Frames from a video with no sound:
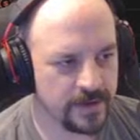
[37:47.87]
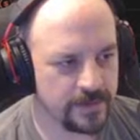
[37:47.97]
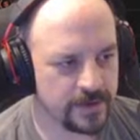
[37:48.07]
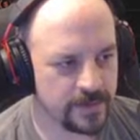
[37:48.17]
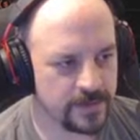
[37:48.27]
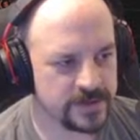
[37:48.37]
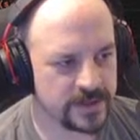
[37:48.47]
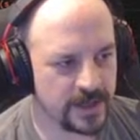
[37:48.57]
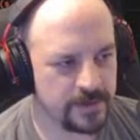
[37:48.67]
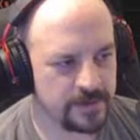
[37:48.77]
But the ones that
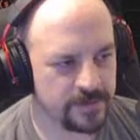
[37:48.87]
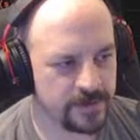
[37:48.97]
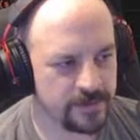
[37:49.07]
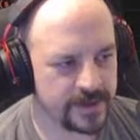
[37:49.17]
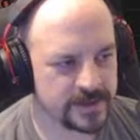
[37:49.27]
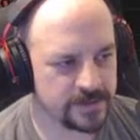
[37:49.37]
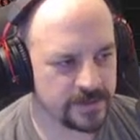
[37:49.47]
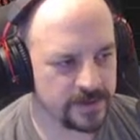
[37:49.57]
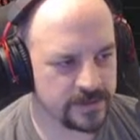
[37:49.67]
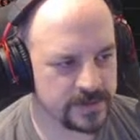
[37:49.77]
came in from
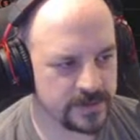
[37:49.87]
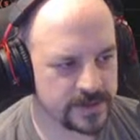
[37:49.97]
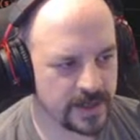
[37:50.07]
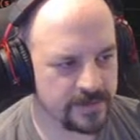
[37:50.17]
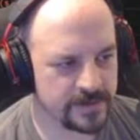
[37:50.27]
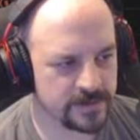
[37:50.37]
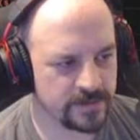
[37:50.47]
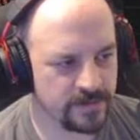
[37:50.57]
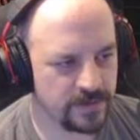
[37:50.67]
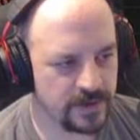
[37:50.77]
Riximo seems to have this
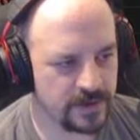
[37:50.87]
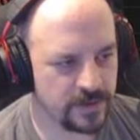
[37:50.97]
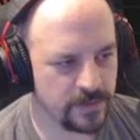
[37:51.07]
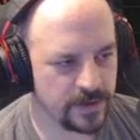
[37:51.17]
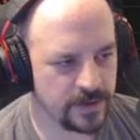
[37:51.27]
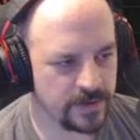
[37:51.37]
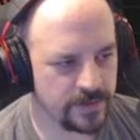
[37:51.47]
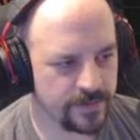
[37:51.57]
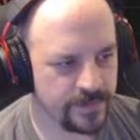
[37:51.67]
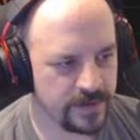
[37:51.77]
really weird